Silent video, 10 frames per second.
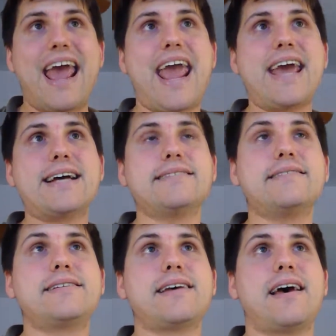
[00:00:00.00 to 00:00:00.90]

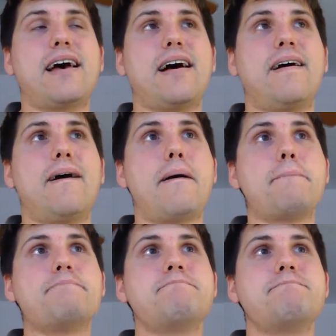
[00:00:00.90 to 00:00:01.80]
and
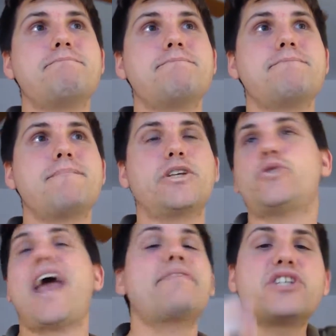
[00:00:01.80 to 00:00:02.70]
so
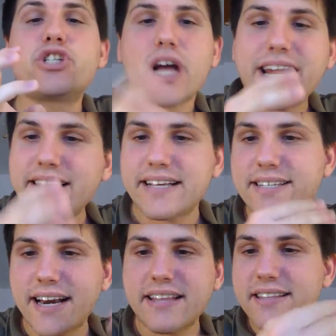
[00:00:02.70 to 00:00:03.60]
they have to study, and they
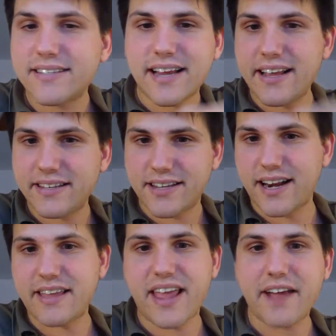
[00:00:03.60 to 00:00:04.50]
study and study and
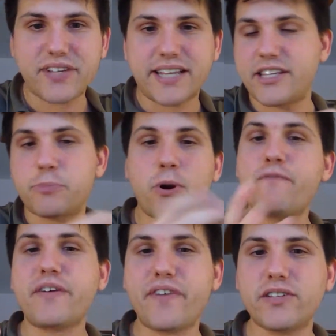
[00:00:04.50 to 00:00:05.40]
study, and they have to get this
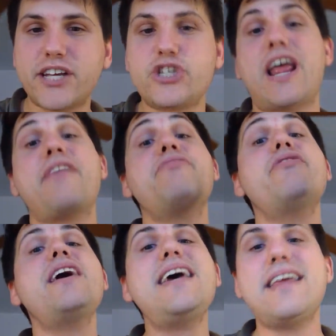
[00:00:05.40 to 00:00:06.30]
perfect foundation, and
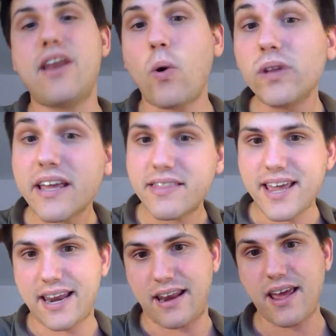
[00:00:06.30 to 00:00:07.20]
then only
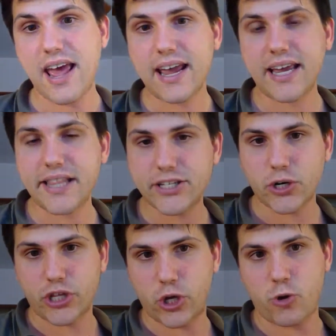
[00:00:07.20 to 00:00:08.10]
then can they
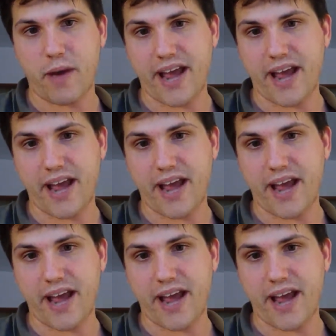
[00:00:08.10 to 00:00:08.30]
start the Q